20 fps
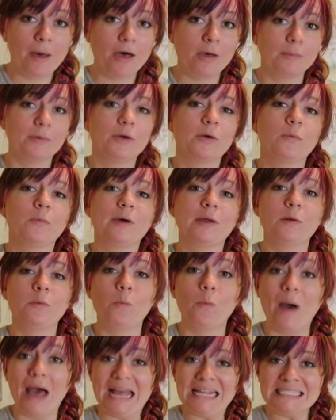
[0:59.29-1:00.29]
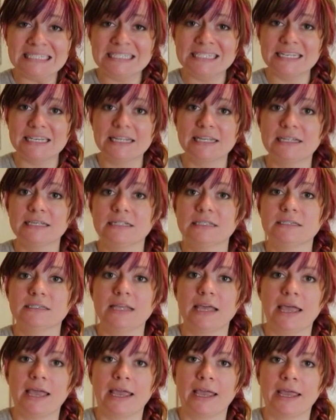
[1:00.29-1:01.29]
polymer, when wet,
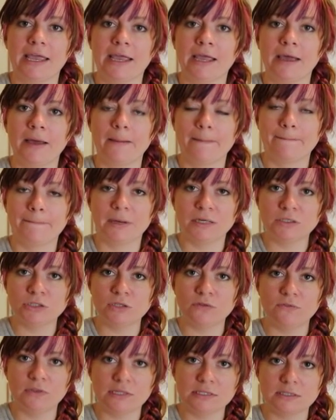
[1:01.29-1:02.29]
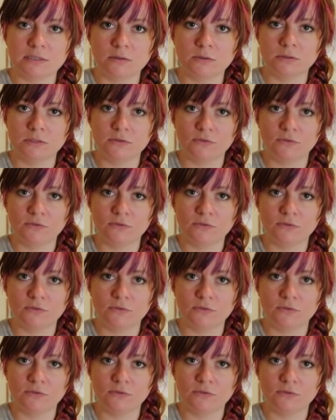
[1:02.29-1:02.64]
is a bunch of these little